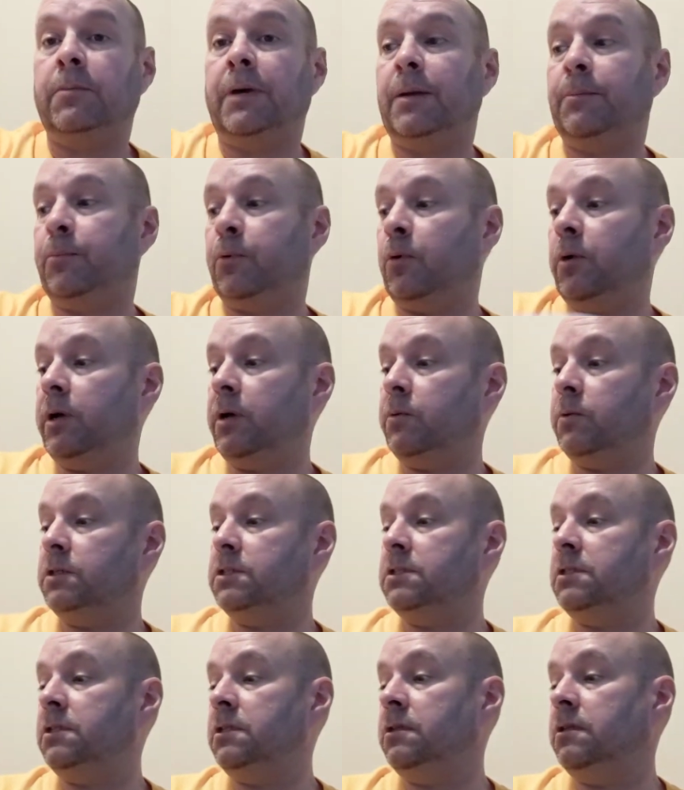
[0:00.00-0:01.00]
my point
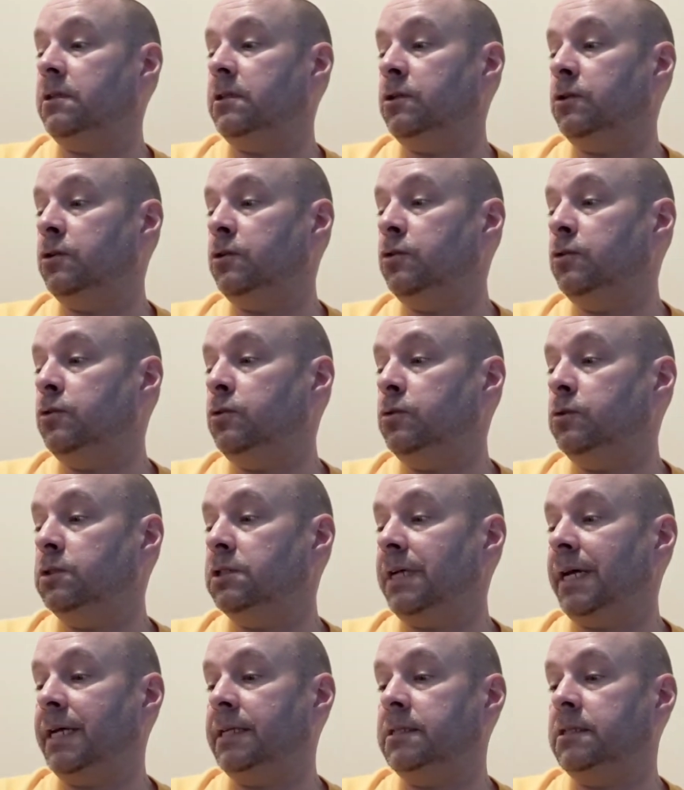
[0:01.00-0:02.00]
was that the
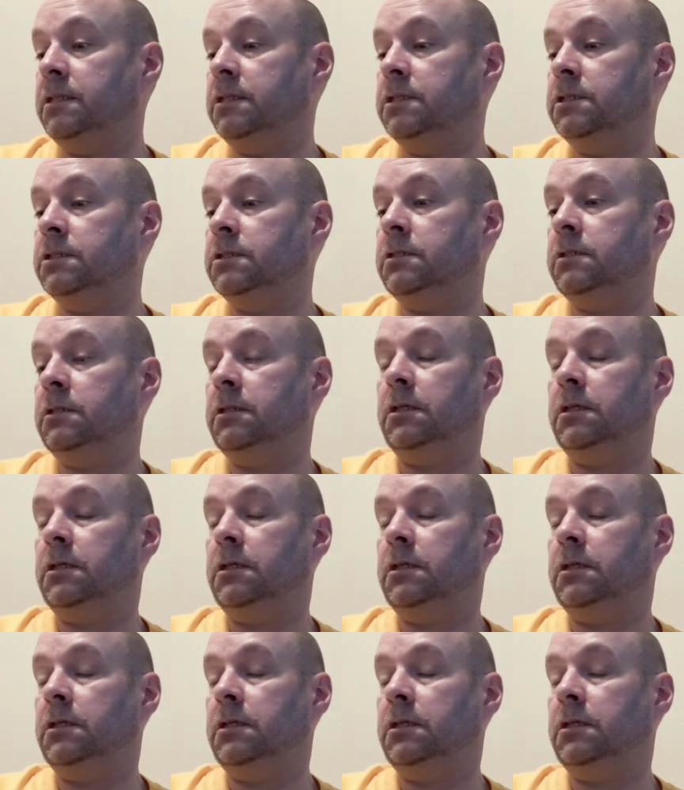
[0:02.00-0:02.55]
news on this